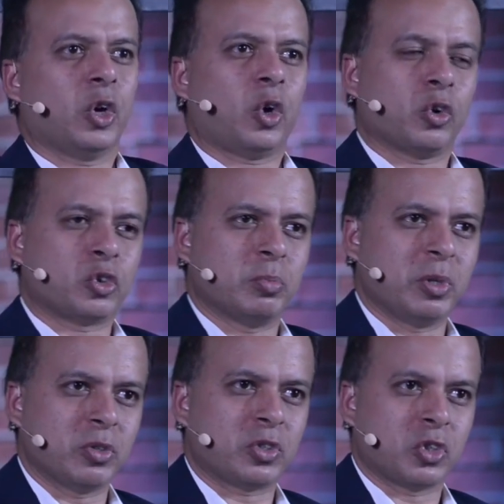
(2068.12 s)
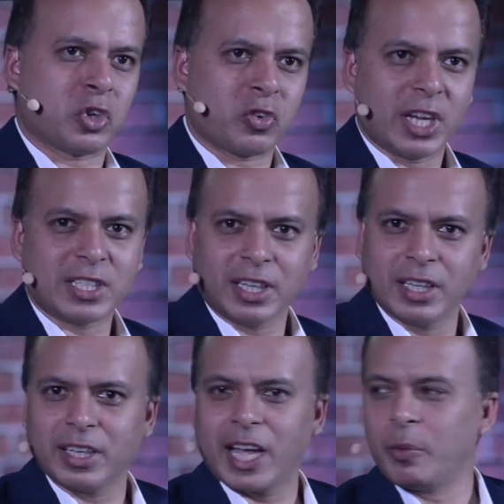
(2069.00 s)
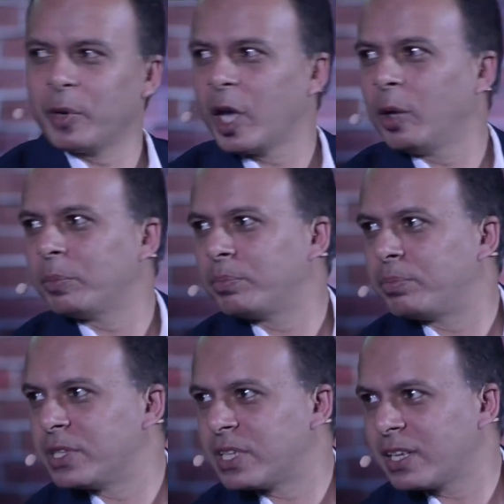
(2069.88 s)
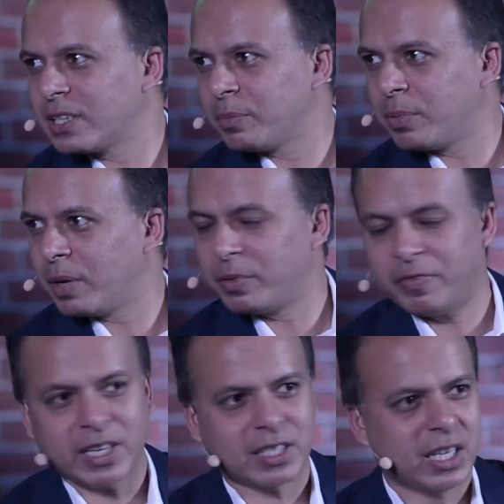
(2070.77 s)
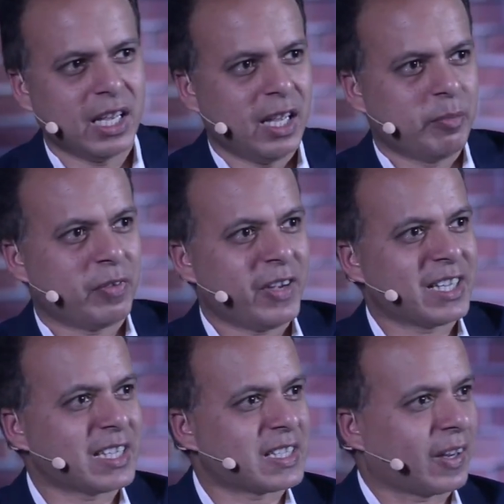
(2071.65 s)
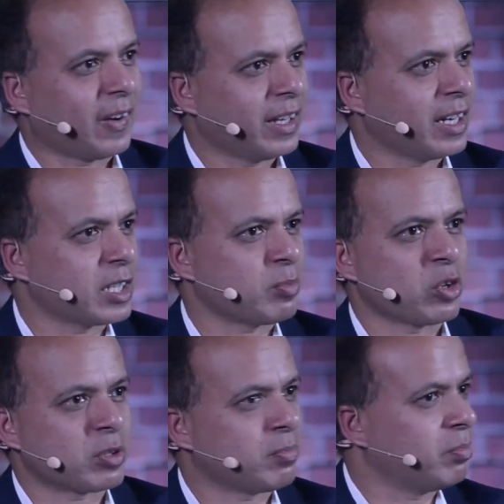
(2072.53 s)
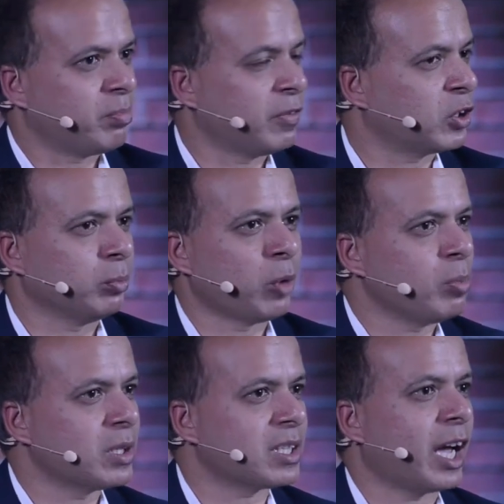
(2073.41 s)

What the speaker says: contribute to creating it, and we helped prevent its decline at its most pivotal moments,